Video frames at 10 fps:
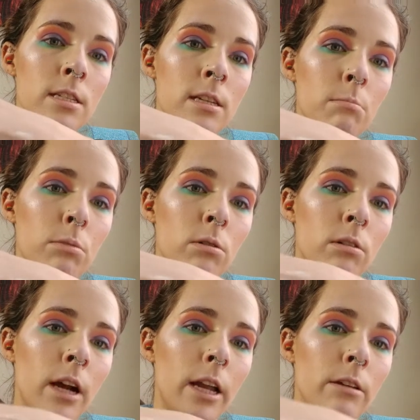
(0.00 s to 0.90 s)
simple
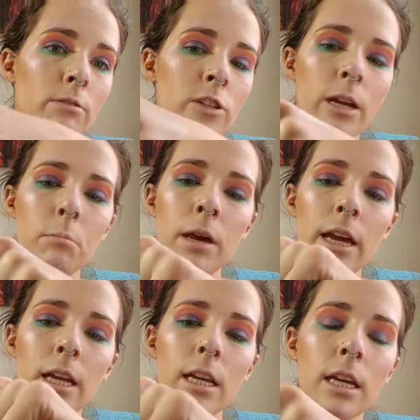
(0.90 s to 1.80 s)
kind of
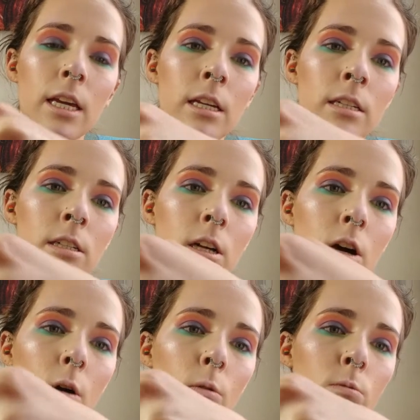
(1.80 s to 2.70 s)
champagne-y
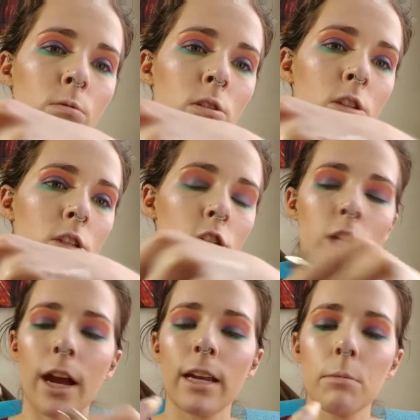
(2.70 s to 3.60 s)
gold
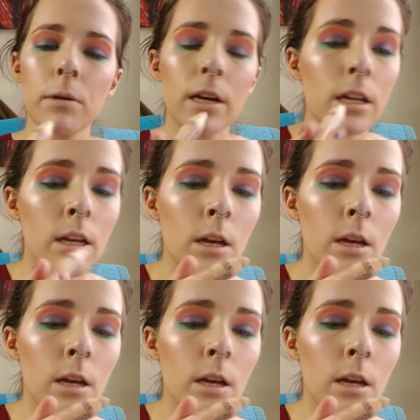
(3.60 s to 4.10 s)
shiny bit,